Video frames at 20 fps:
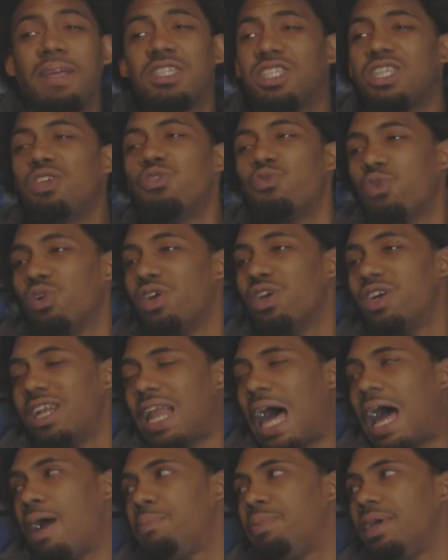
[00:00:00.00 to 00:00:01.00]
she real
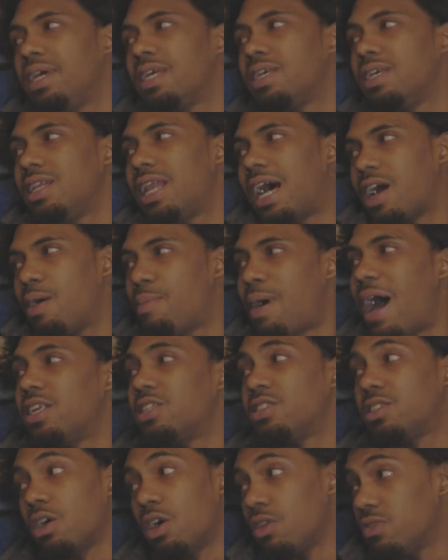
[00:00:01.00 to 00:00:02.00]
like picky like about
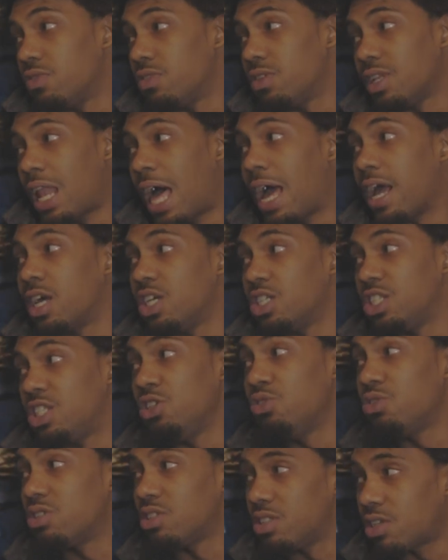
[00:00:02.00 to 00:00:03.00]
the server, like cause
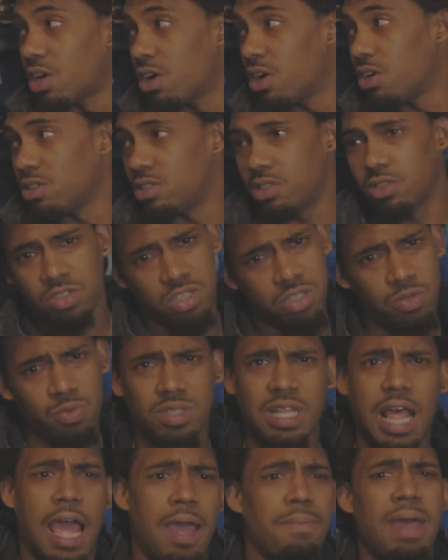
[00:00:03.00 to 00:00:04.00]
she used to serve. So yeah. she
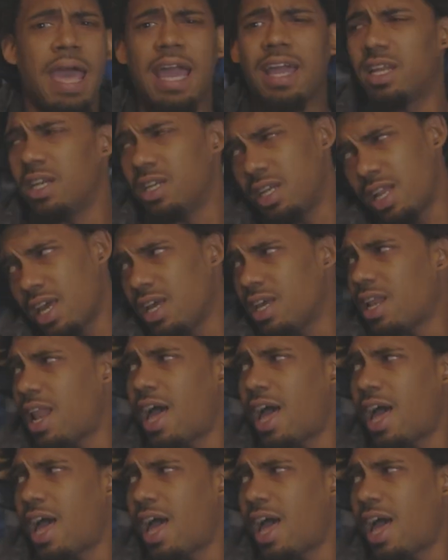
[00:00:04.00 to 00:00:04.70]
was like back in the day,